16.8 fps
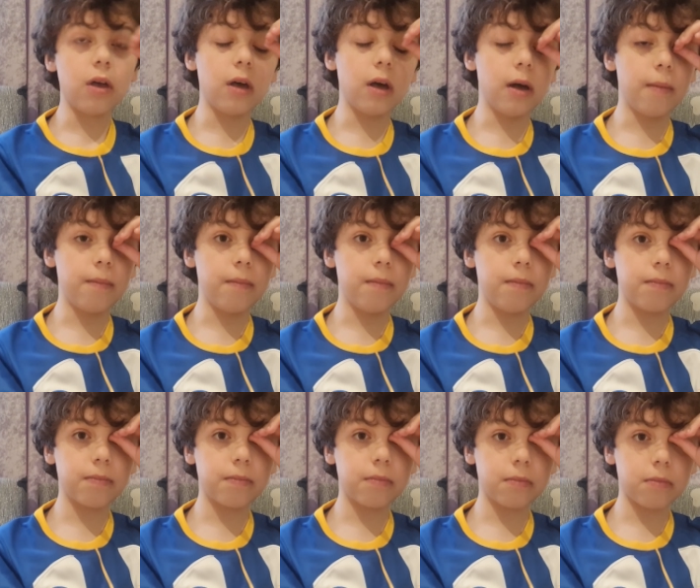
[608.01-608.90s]
um,
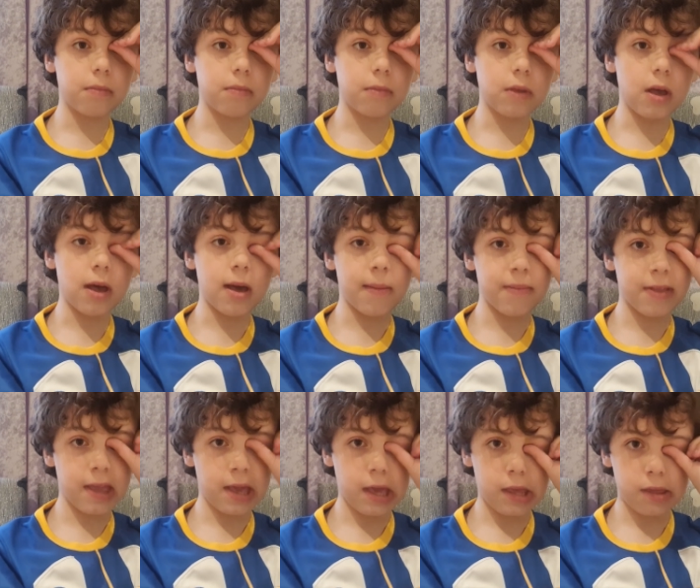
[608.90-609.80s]

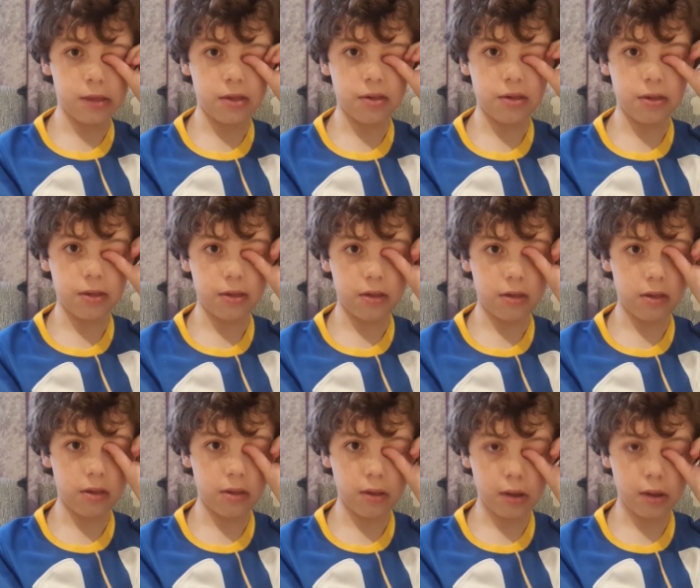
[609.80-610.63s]
updates.